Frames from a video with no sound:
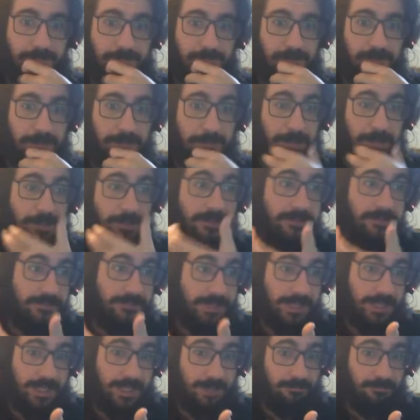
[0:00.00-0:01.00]
supposedly
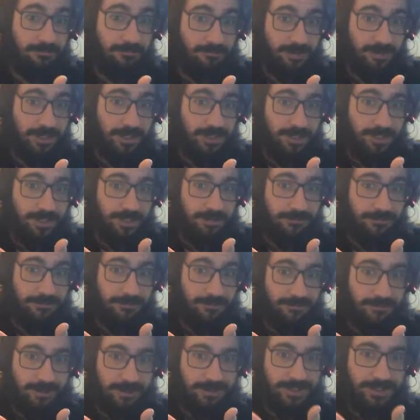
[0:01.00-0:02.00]
like really good for
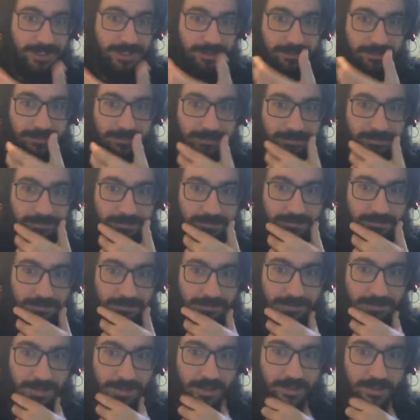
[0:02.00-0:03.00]
roasting
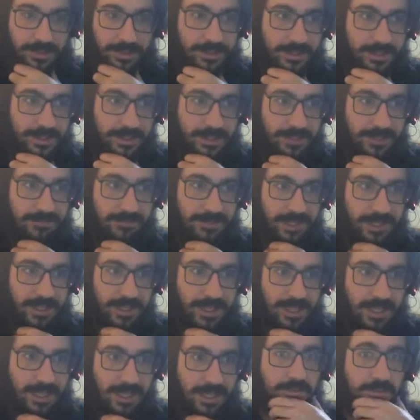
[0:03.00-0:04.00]
birds and stuff like
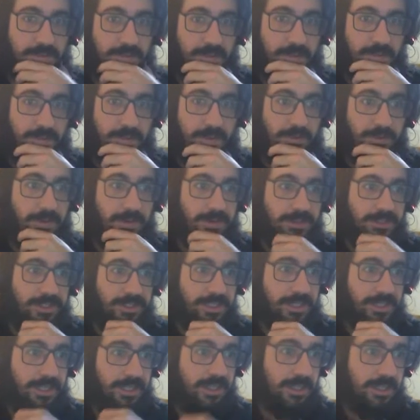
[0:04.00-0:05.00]
that. We
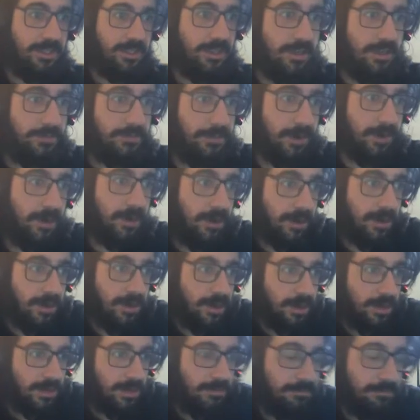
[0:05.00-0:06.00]
roasted a, a bird,
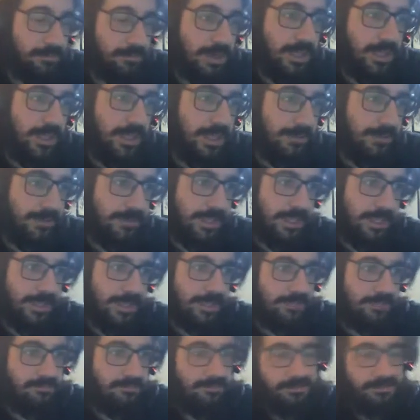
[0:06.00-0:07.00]
brought like we like
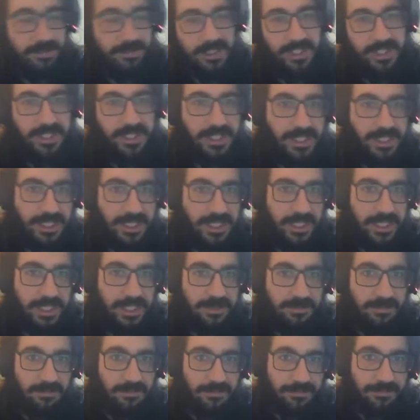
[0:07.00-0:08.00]
seasoned it
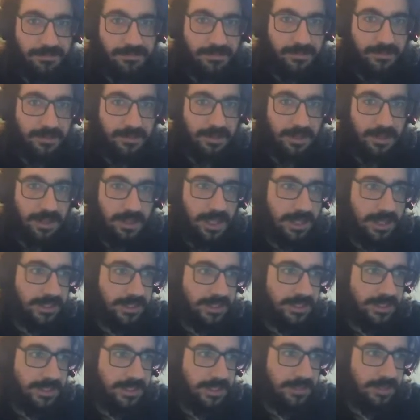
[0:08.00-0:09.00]
and let it
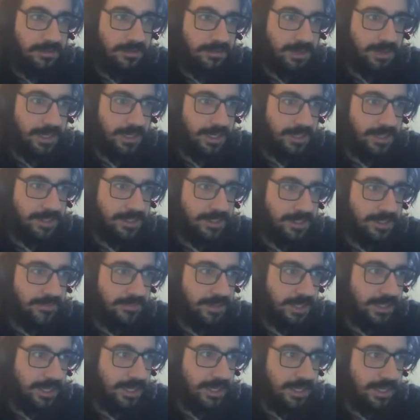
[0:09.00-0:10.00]
sit overnight and stuff
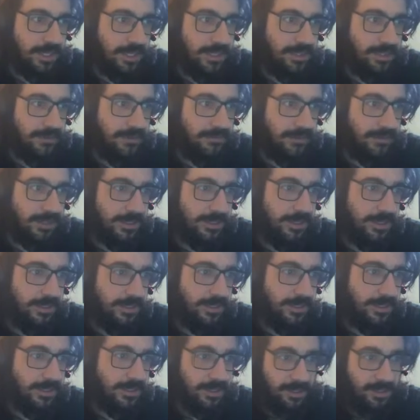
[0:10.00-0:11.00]
like that in the fridge
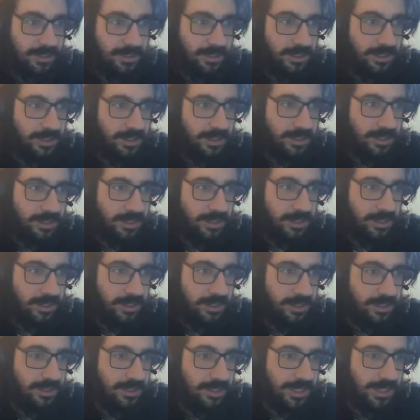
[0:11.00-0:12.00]
and
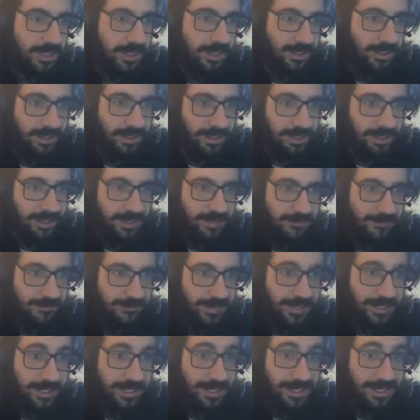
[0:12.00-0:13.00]
yeah, it, it
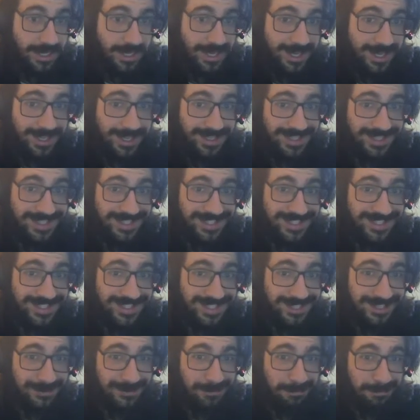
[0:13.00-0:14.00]
fucking it
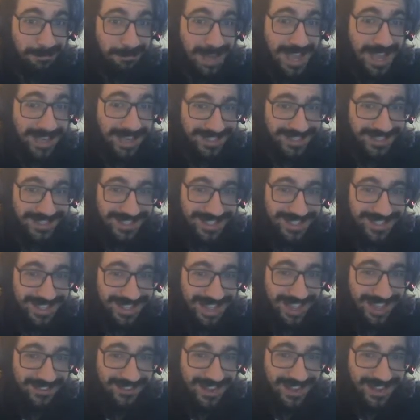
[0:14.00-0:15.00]
smacked. It
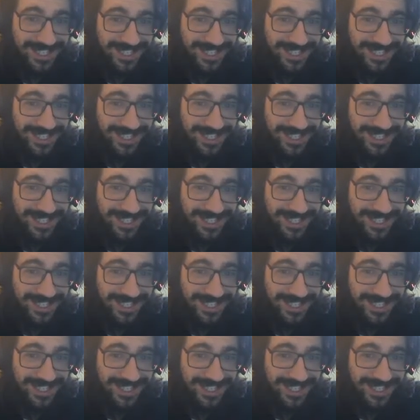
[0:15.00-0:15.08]
came out